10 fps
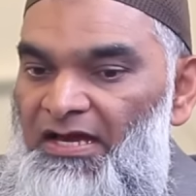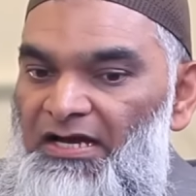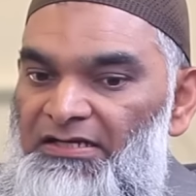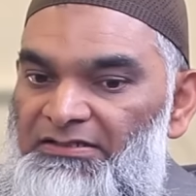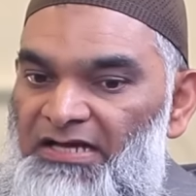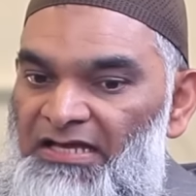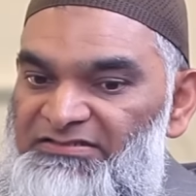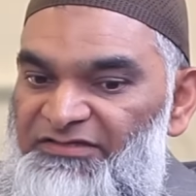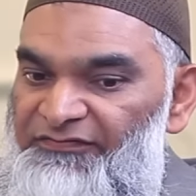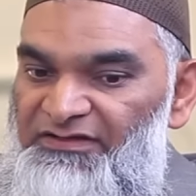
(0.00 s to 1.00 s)
And
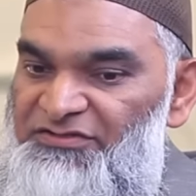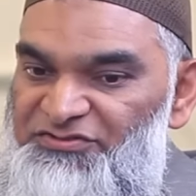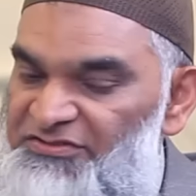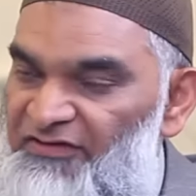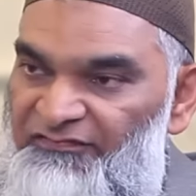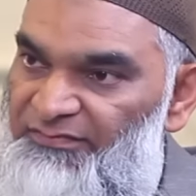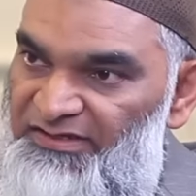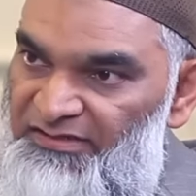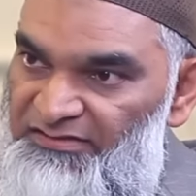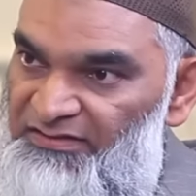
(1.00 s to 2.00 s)
civilians should never
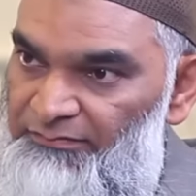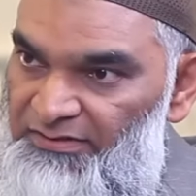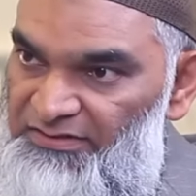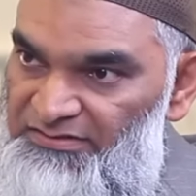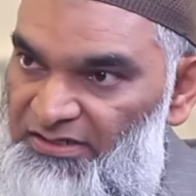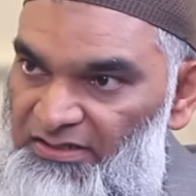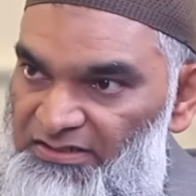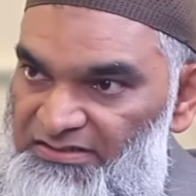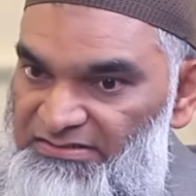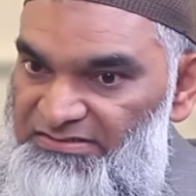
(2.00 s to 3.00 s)
be deliberately
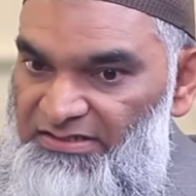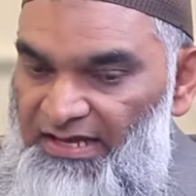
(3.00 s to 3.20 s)
targeted.